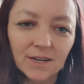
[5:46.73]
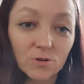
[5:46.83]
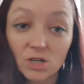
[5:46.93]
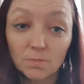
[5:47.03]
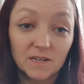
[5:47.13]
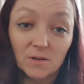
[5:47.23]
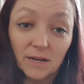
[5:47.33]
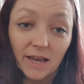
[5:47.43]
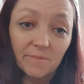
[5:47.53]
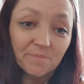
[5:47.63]
You'll just be
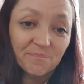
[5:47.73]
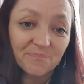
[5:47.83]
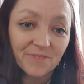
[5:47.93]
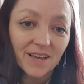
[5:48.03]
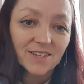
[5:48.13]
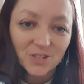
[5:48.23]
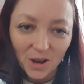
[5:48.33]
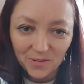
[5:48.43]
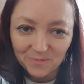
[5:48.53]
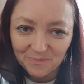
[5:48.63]
doing it. So